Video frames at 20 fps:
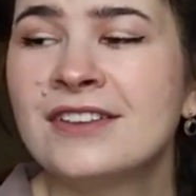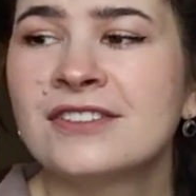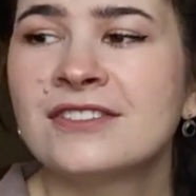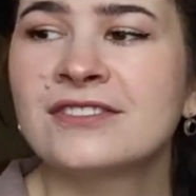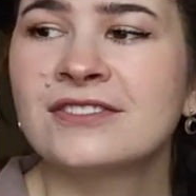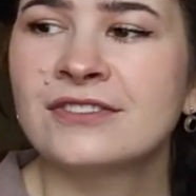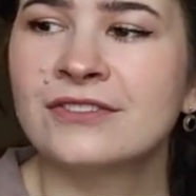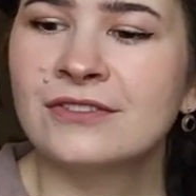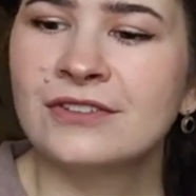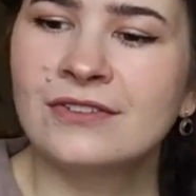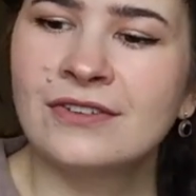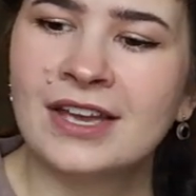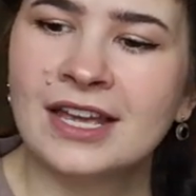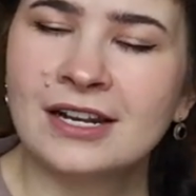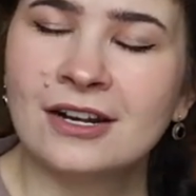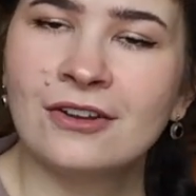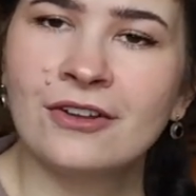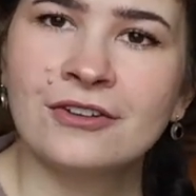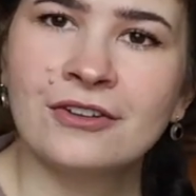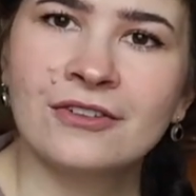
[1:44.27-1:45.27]
So you
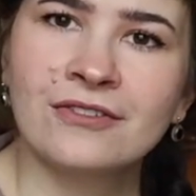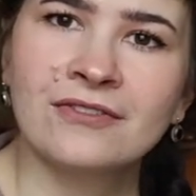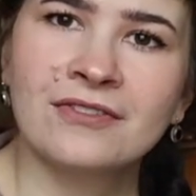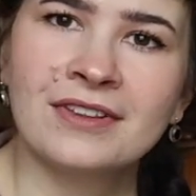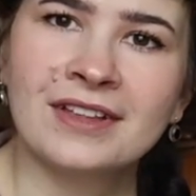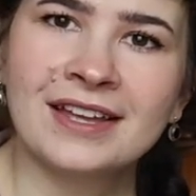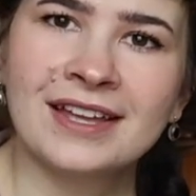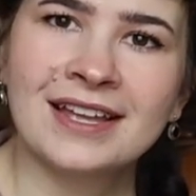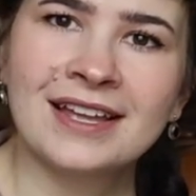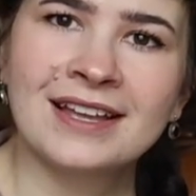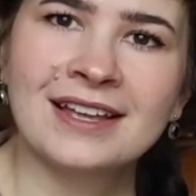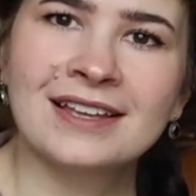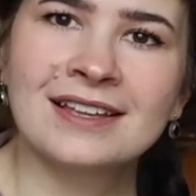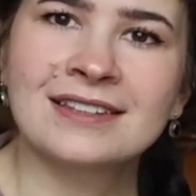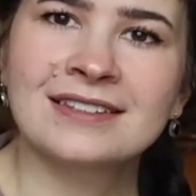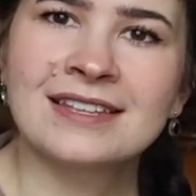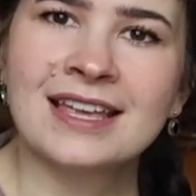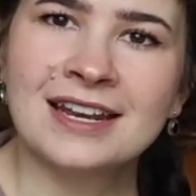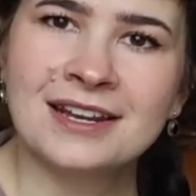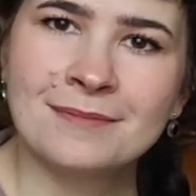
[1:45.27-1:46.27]
get a lot of
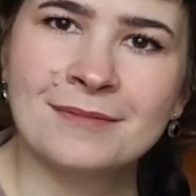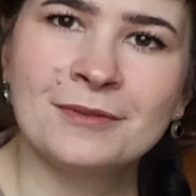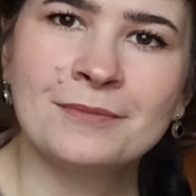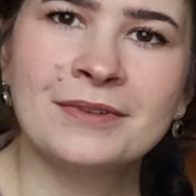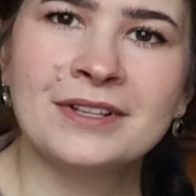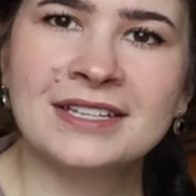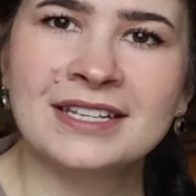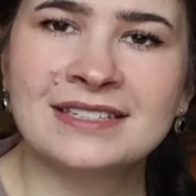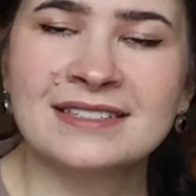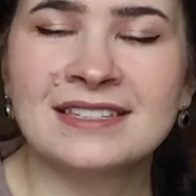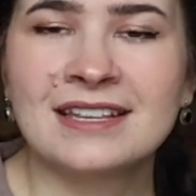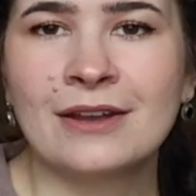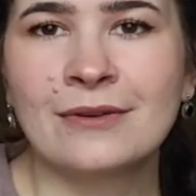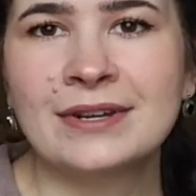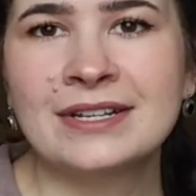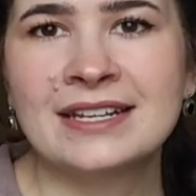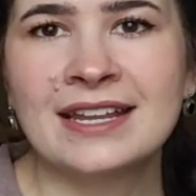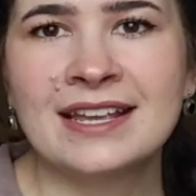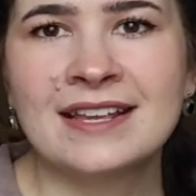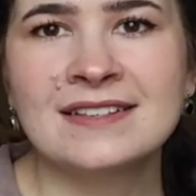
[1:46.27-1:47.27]
like tenement buildings
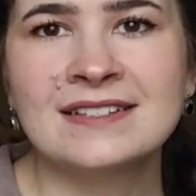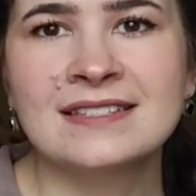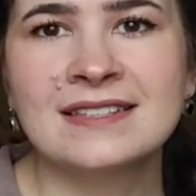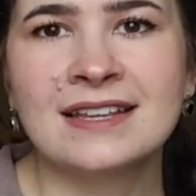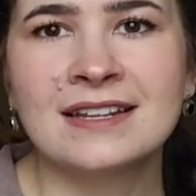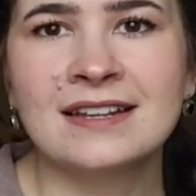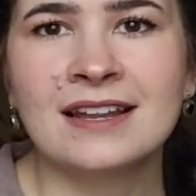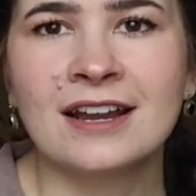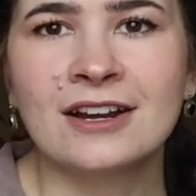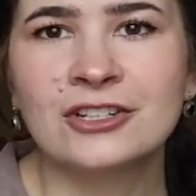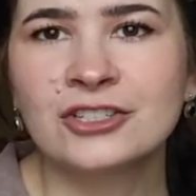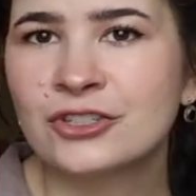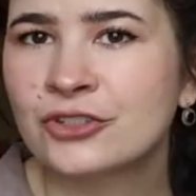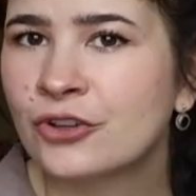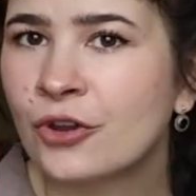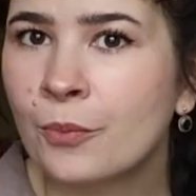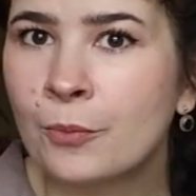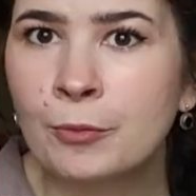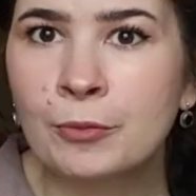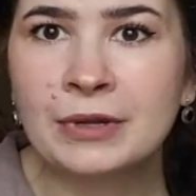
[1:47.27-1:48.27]
nowadays that are
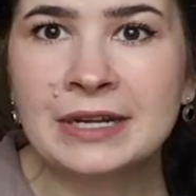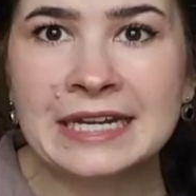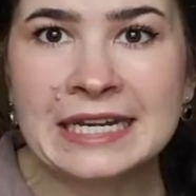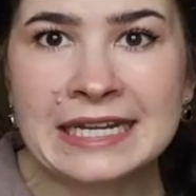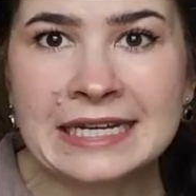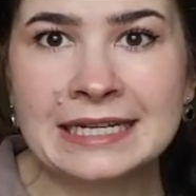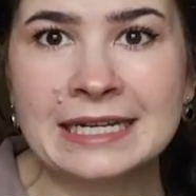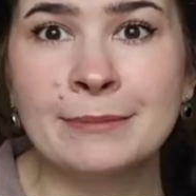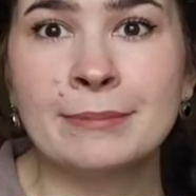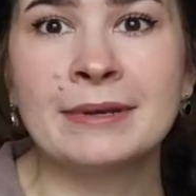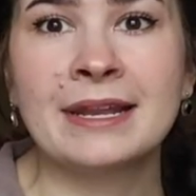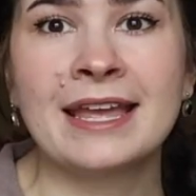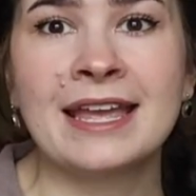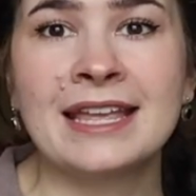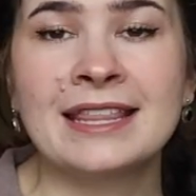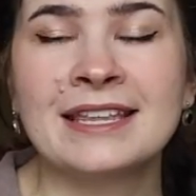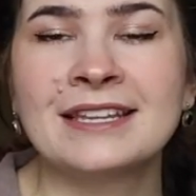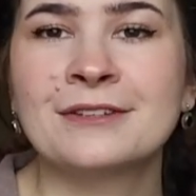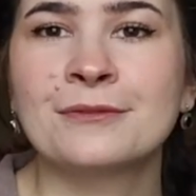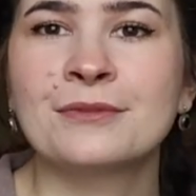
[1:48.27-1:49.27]
just completely
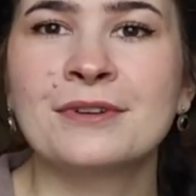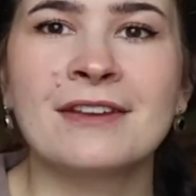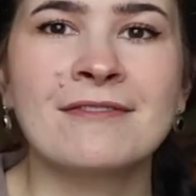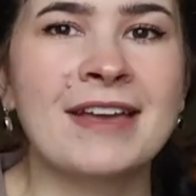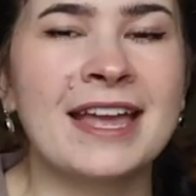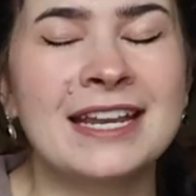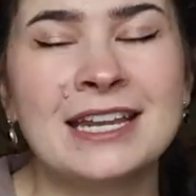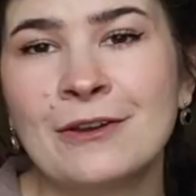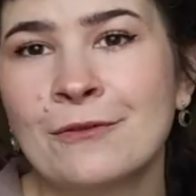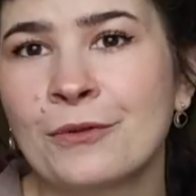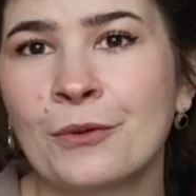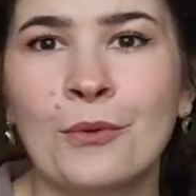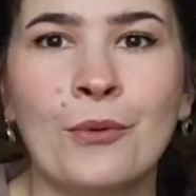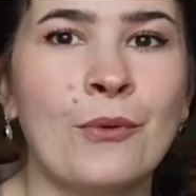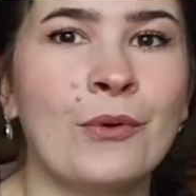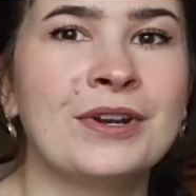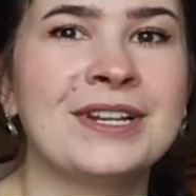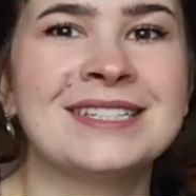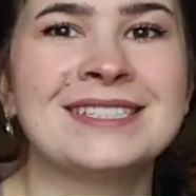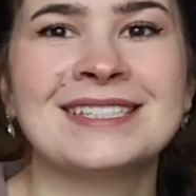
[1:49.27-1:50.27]
plain. They don't have any of the
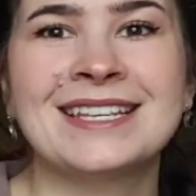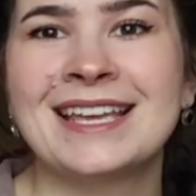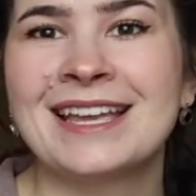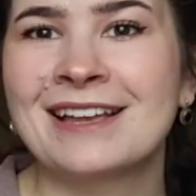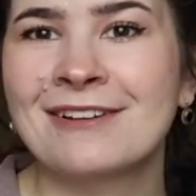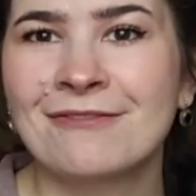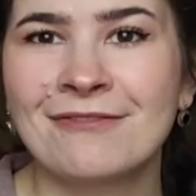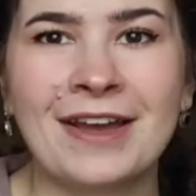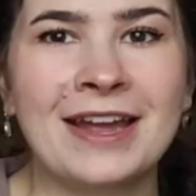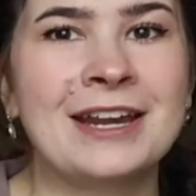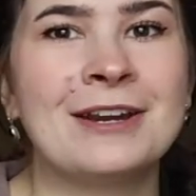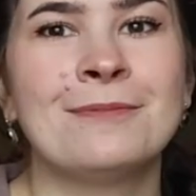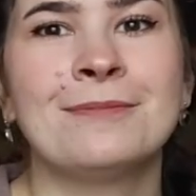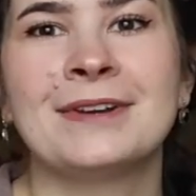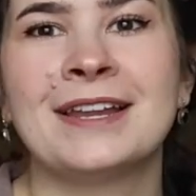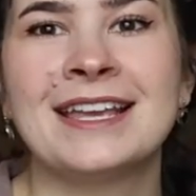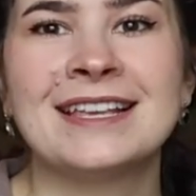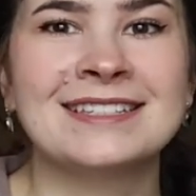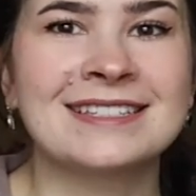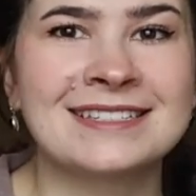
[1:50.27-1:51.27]
cornicing,
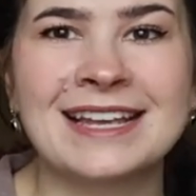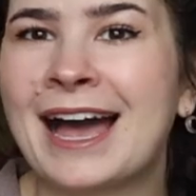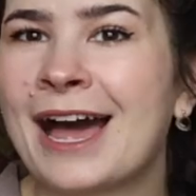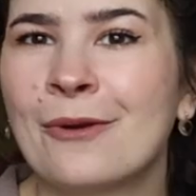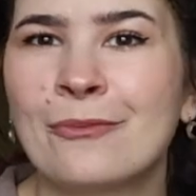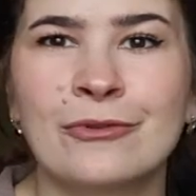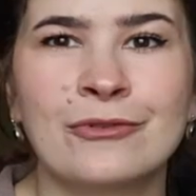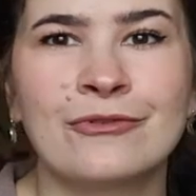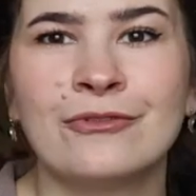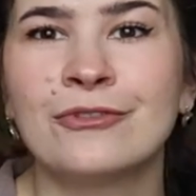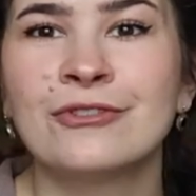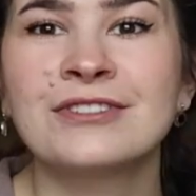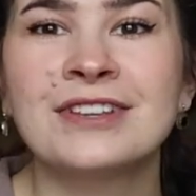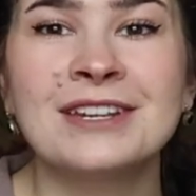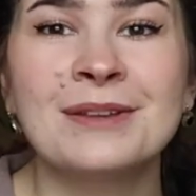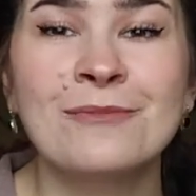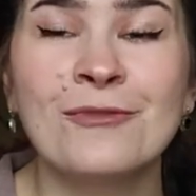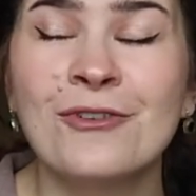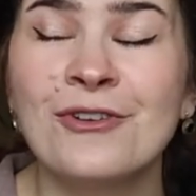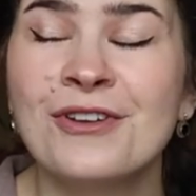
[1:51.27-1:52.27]
fireplaces, hardwood floors
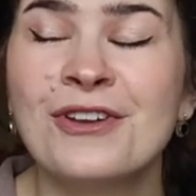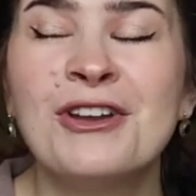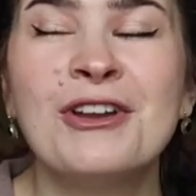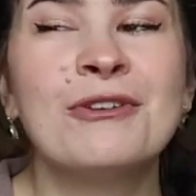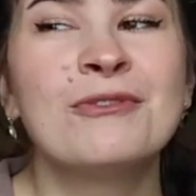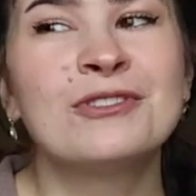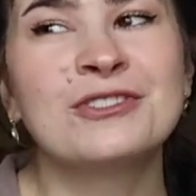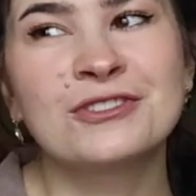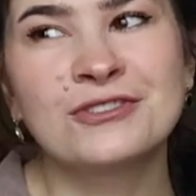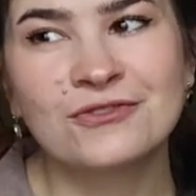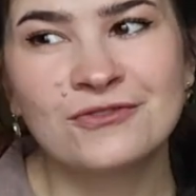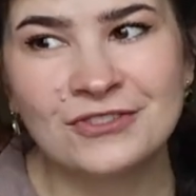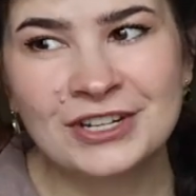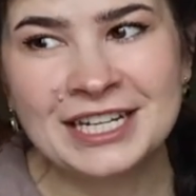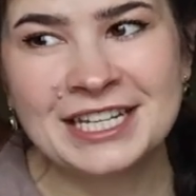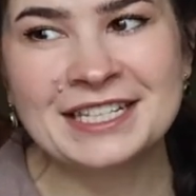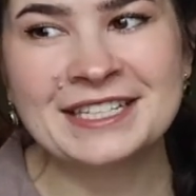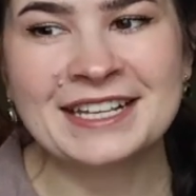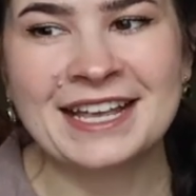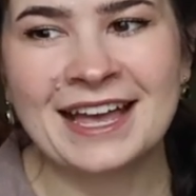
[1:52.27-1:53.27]
anymore, which is
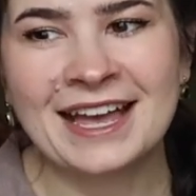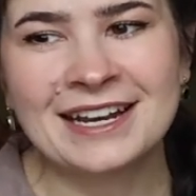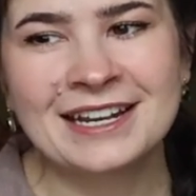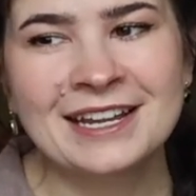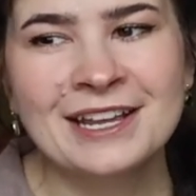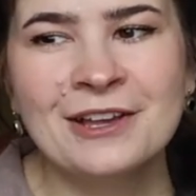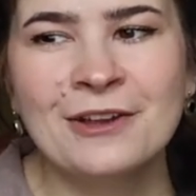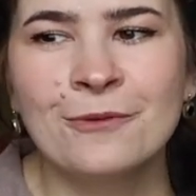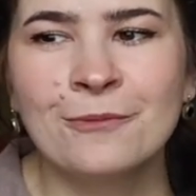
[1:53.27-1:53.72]
really sad.